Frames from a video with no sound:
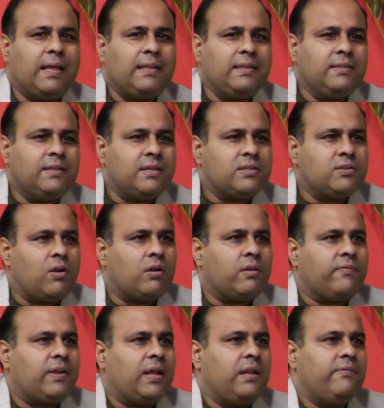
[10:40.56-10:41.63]
I think there's a lot
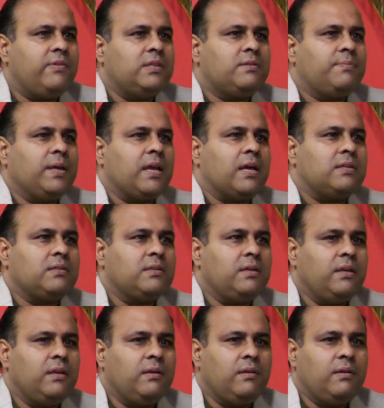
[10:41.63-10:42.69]
of relevance, because
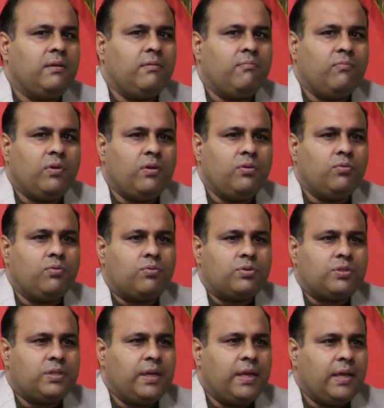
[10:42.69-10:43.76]
you could
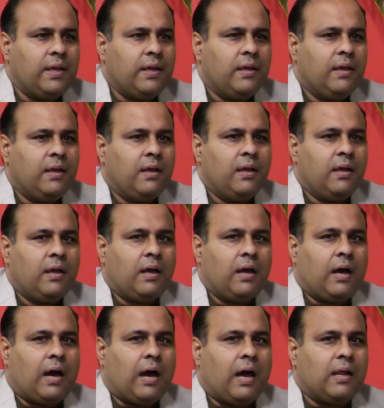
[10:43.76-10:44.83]
see,
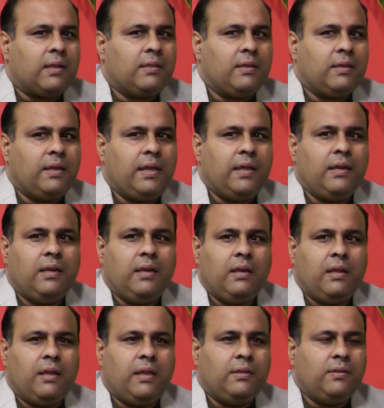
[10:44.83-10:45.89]
are the
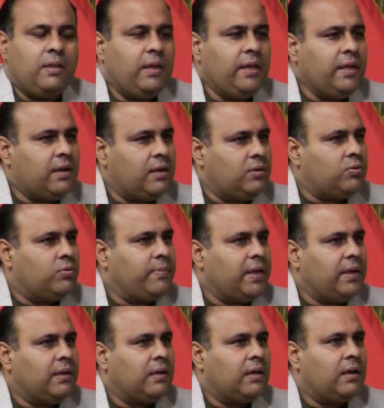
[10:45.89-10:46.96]
in the legal
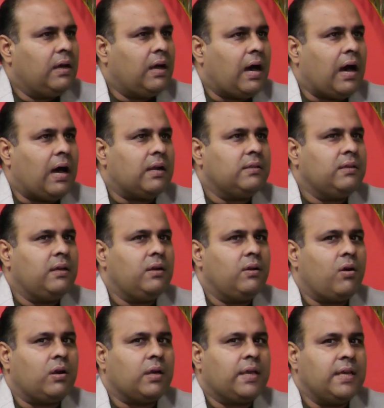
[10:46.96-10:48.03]
domain, are there
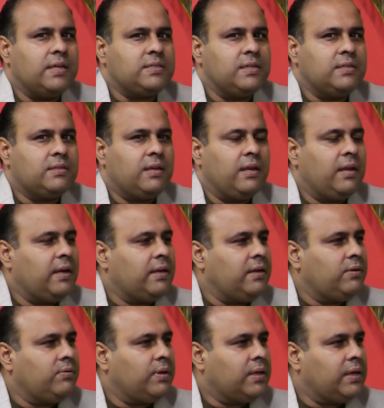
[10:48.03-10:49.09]
not cases
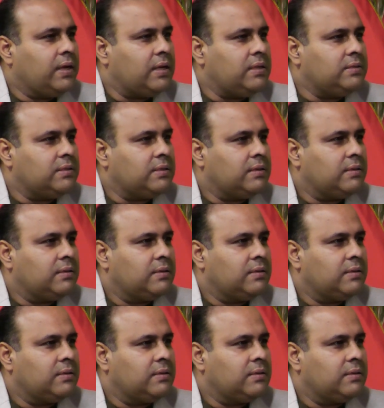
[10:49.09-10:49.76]
related to agriculture?